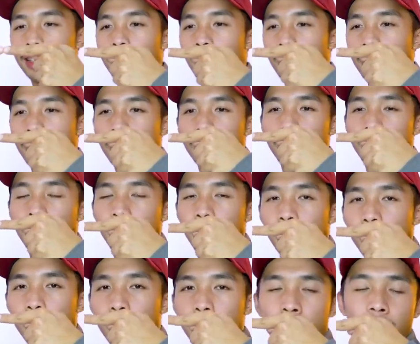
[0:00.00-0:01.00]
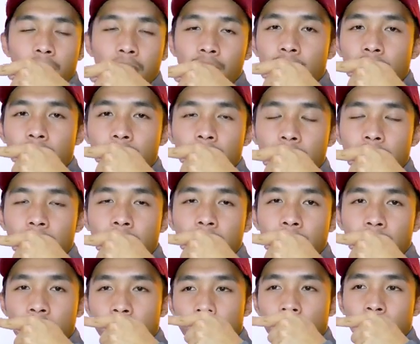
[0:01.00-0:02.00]
They're touching but they're not
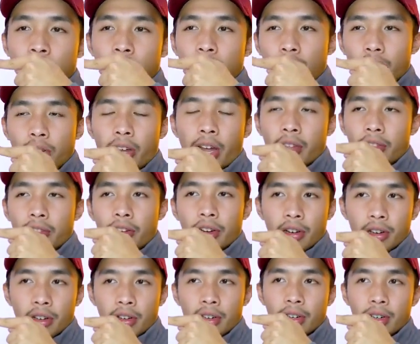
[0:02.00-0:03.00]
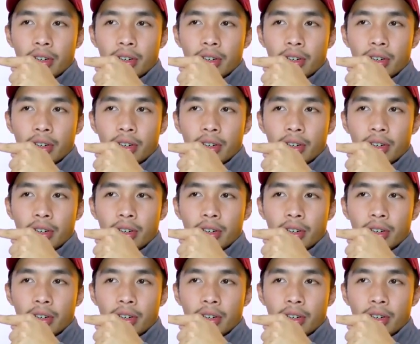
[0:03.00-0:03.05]
really together.